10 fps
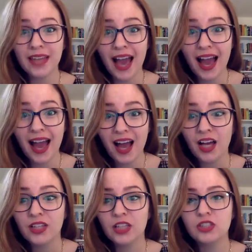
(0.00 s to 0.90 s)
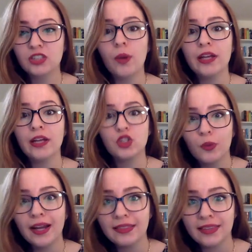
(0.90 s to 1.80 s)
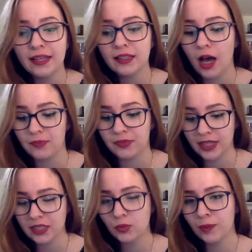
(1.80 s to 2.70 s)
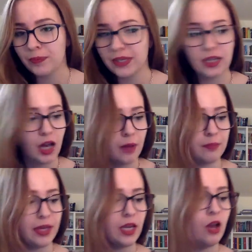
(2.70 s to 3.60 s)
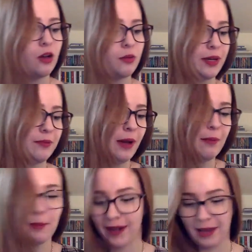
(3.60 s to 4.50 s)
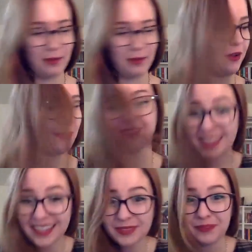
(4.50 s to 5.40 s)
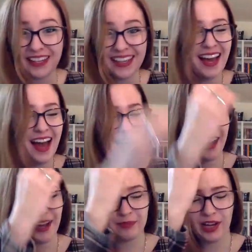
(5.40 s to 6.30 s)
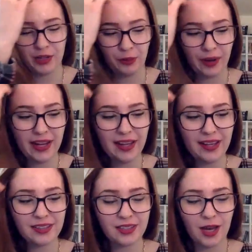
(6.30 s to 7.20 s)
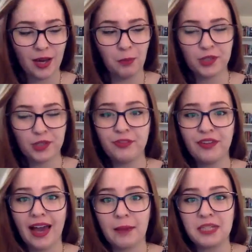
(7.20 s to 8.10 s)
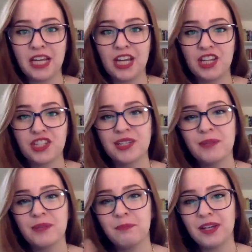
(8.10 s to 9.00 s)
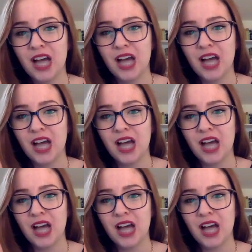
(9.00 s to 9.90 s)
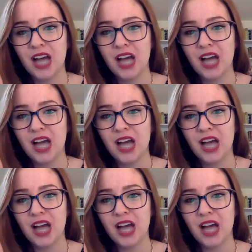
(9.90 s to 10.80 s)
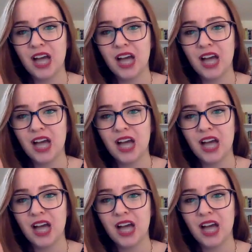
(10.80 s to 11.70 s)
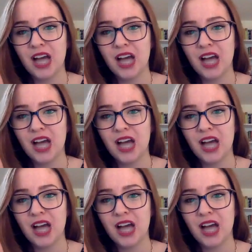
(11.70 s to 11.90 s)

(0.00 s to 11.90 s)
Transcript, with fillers: Yeah, that's so. And do you know what I think? This would be like, wait, why am I pointing at my phone? This would be a great book to movie adaptation, but not with a live action one, but actually an animated one.